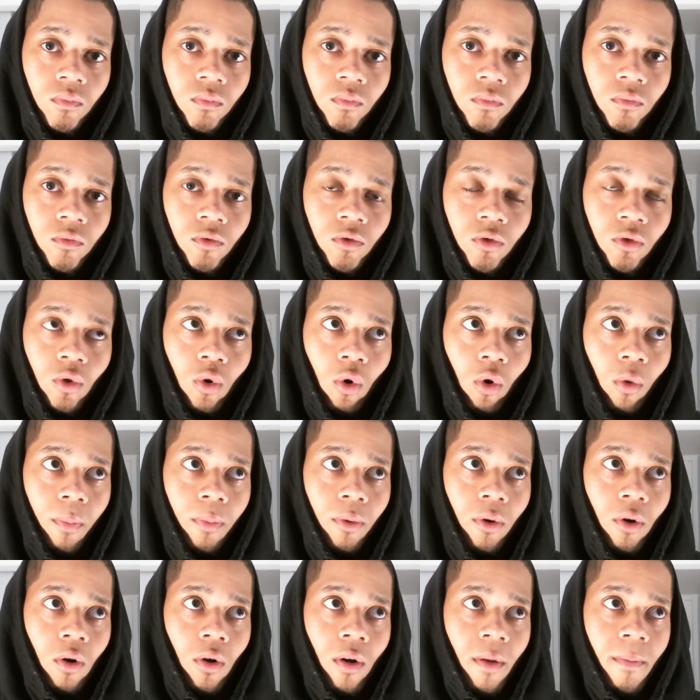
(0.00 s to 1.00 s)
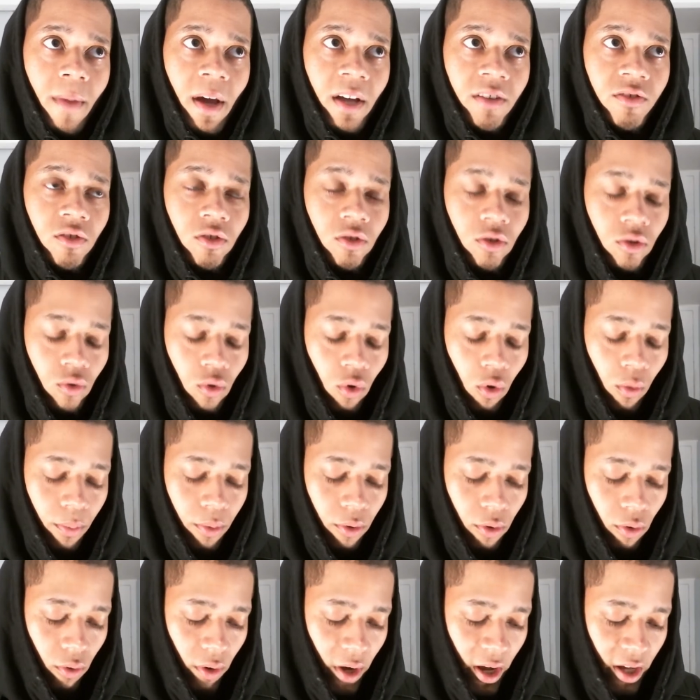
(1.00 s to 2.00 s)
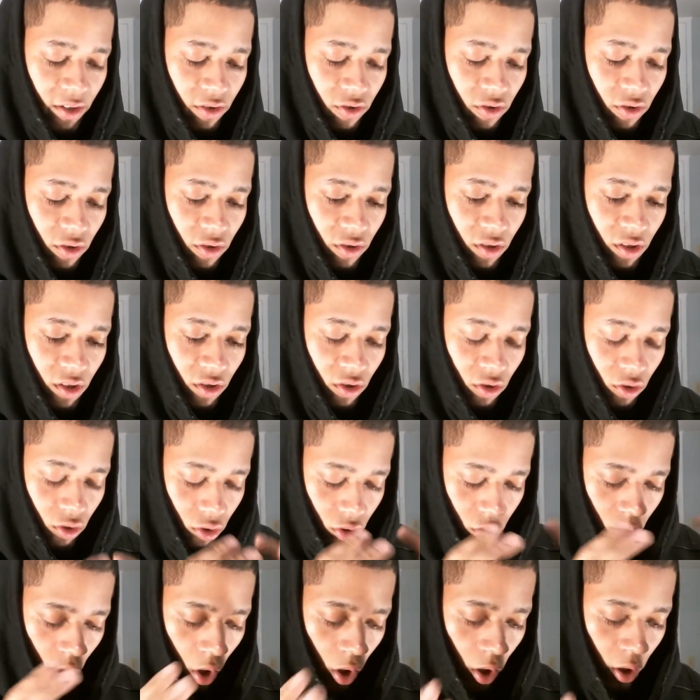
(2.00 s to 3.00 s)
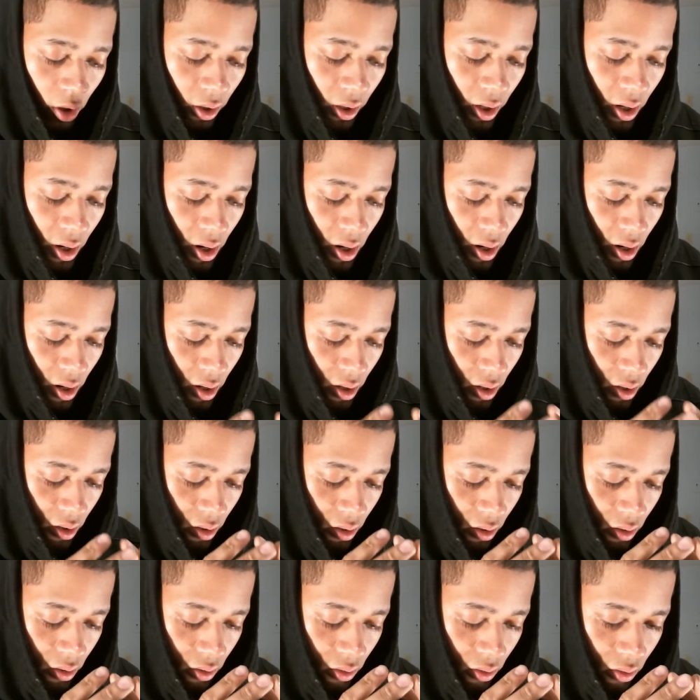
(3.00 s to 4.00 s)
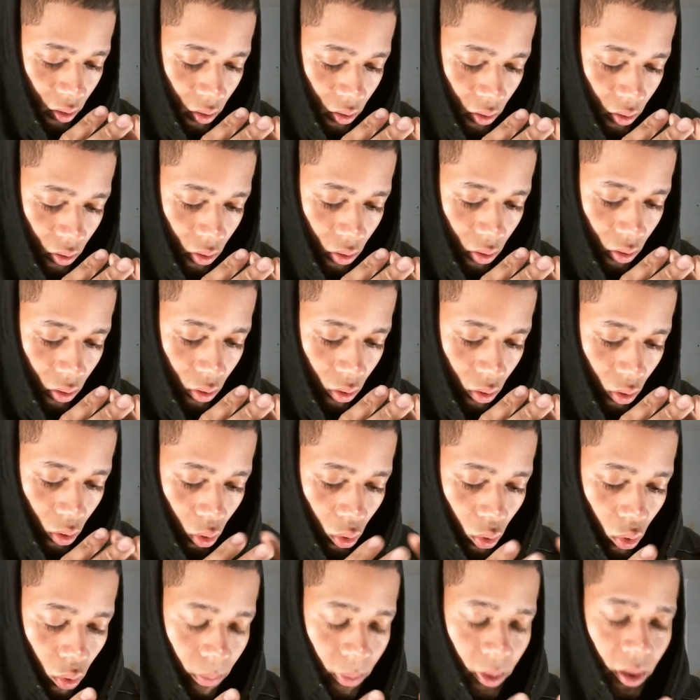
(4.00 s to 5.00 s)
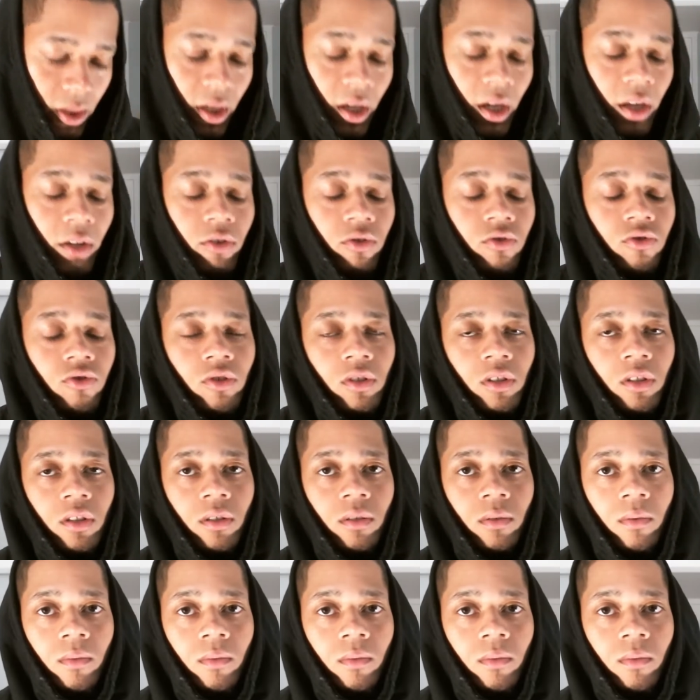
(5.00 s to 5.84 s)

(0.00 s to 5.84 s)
Scorpio, imagine Scorpio as just this dark, gloomy energy.